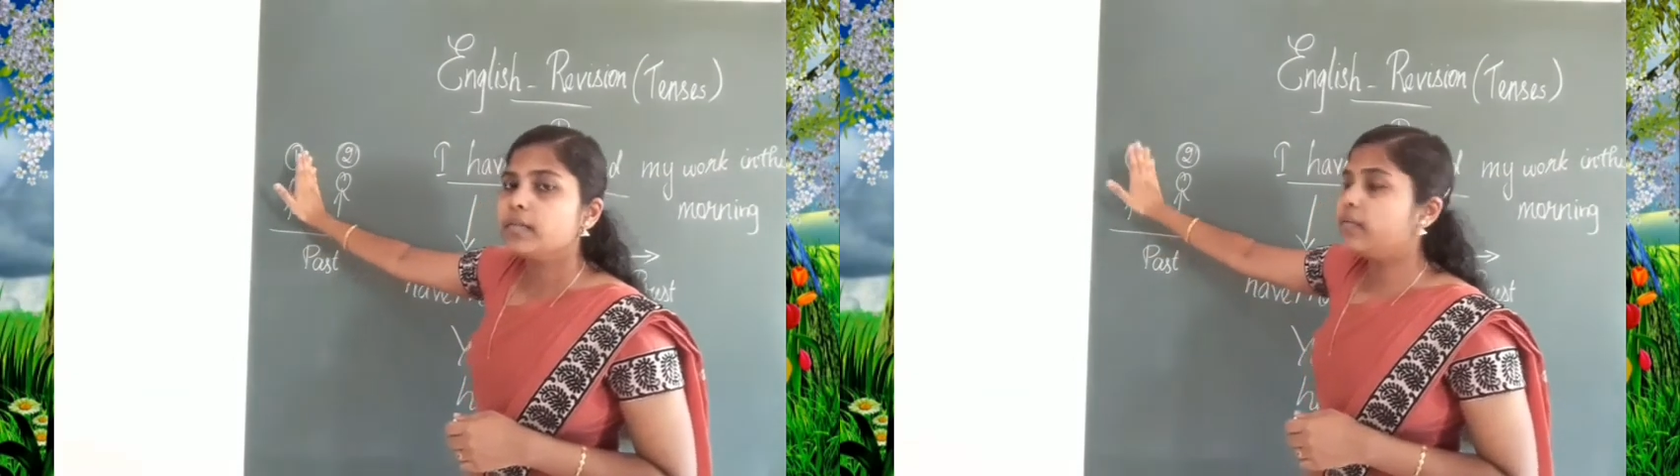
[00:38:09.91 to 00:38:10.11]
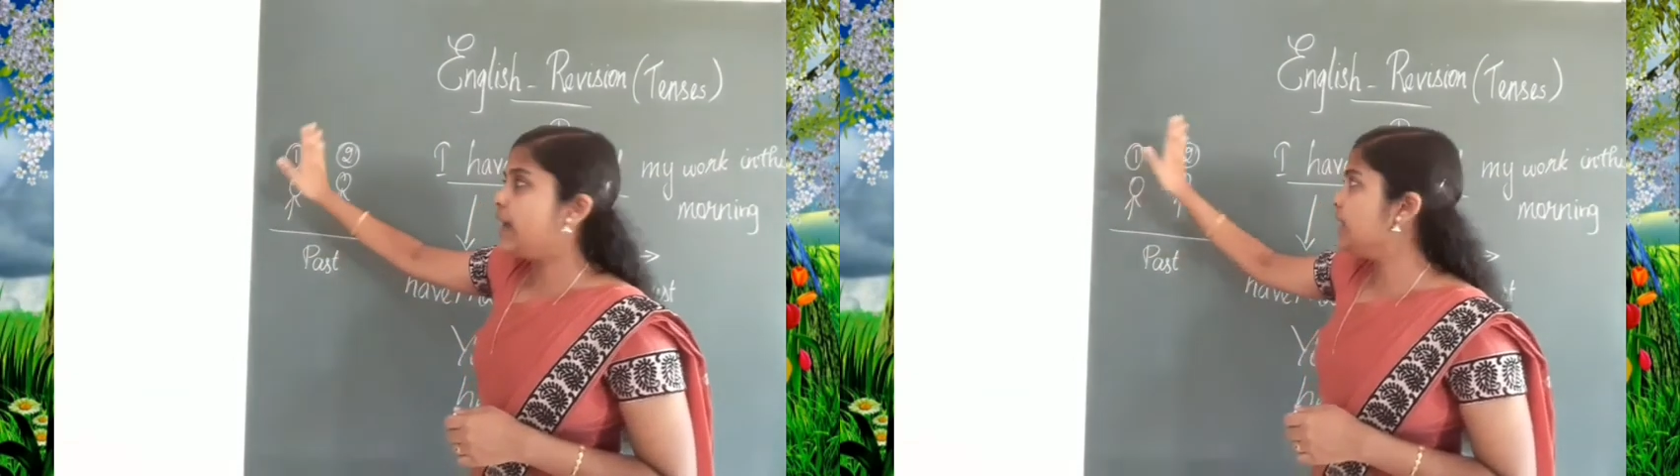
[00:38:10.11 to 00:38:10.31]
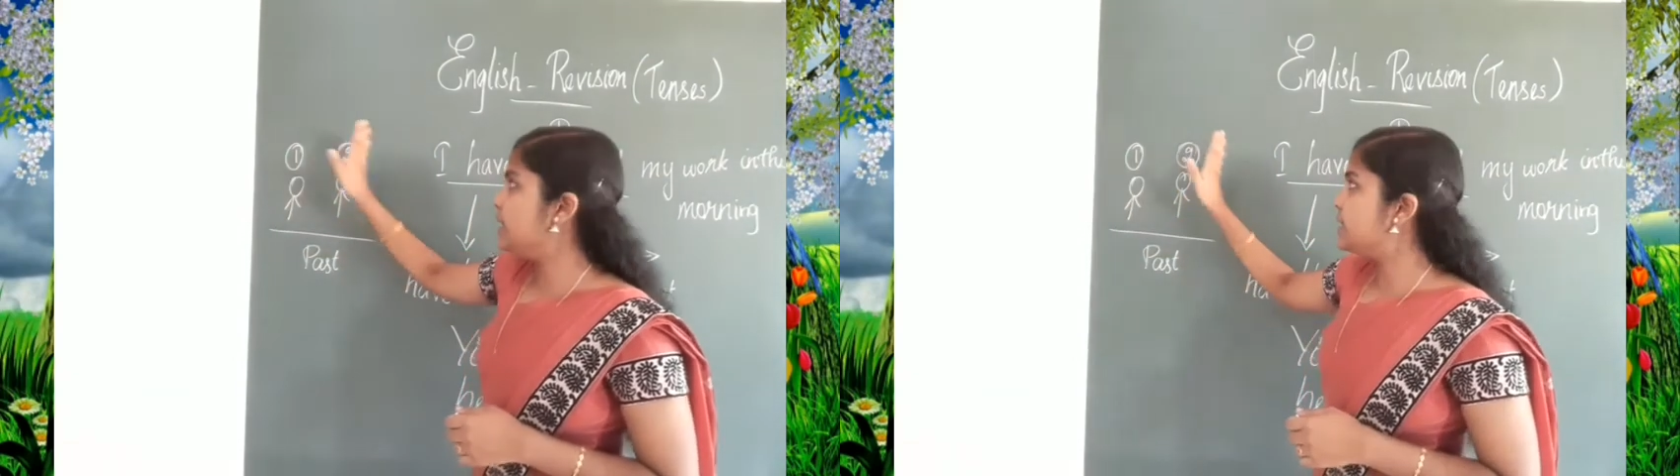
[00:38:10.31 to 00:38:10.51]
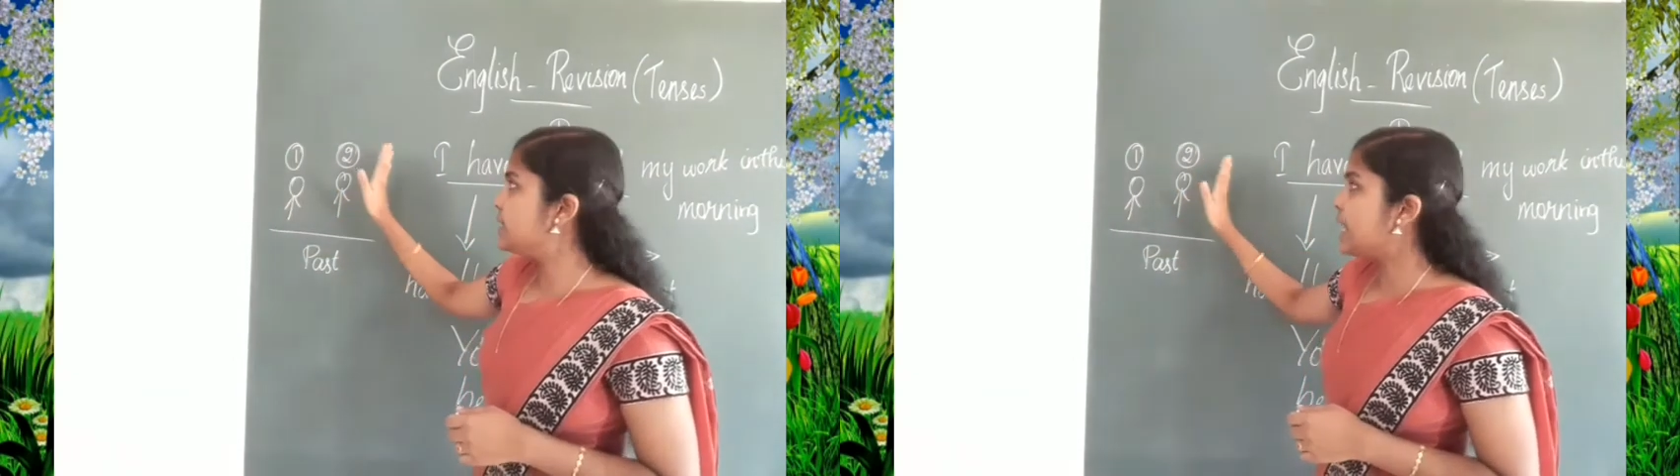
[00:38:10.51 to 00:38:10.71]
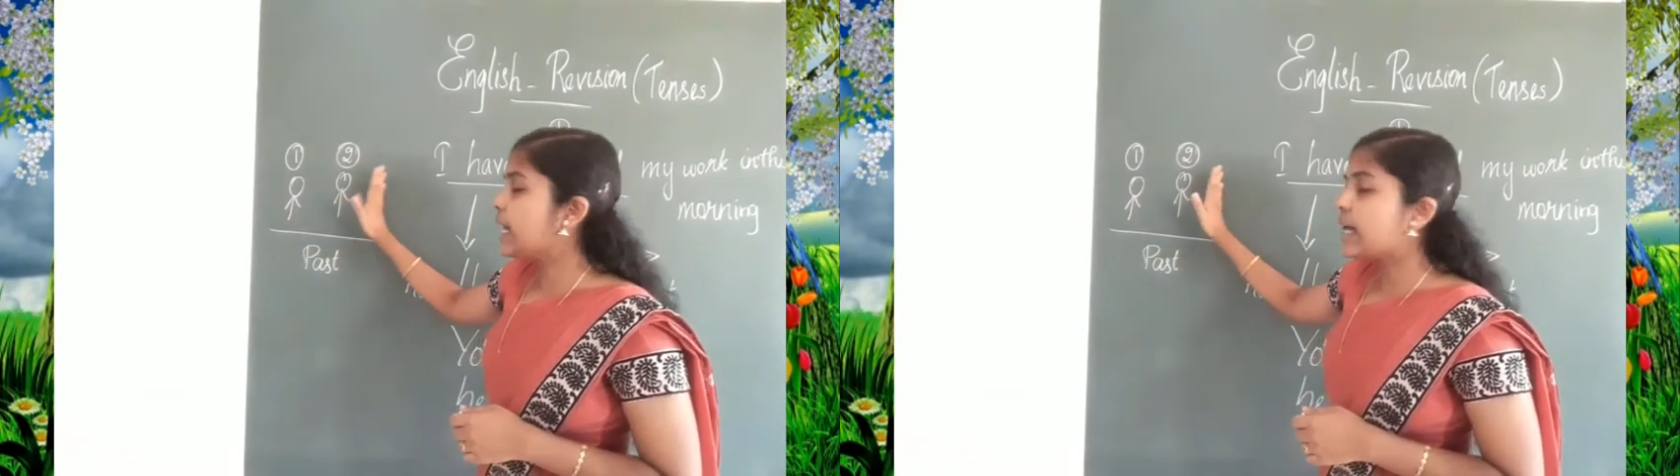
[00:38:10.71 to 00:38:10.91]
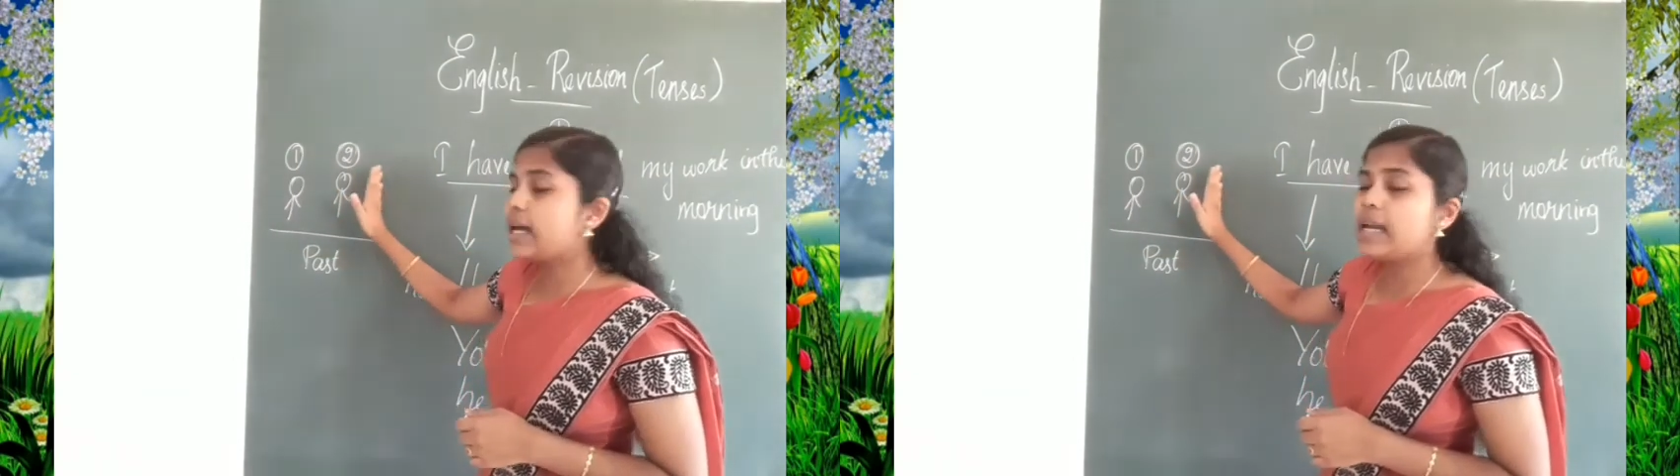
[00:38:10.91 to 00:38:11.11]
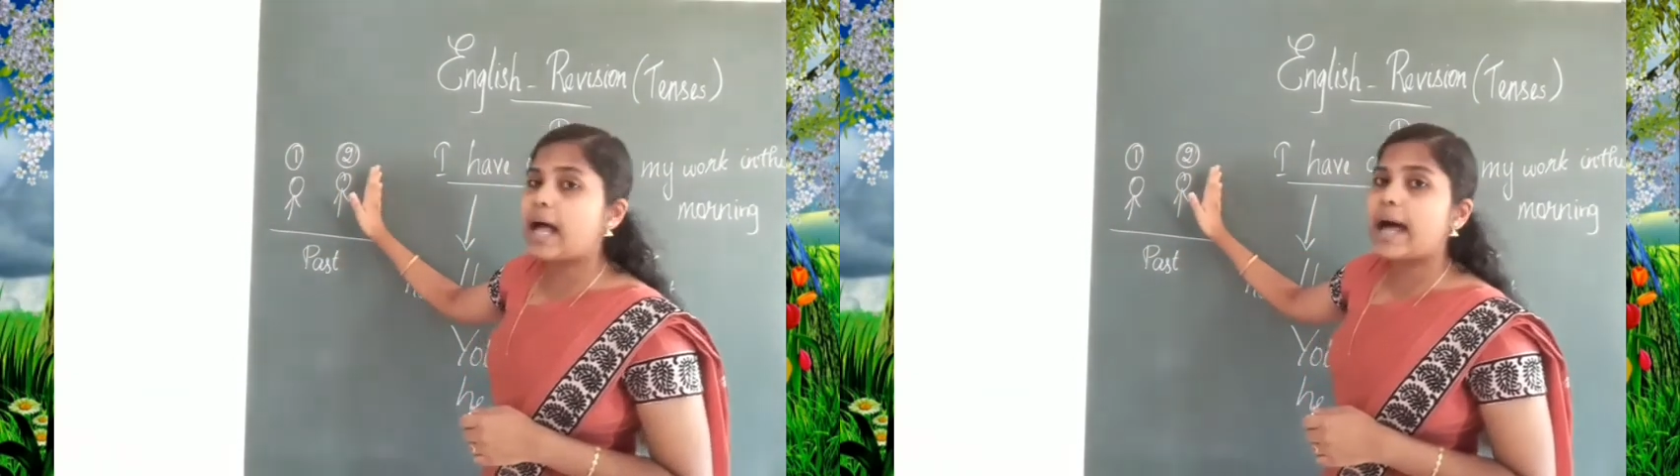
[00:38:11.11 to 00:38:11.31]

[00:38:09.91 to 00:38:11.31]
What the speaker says: when the second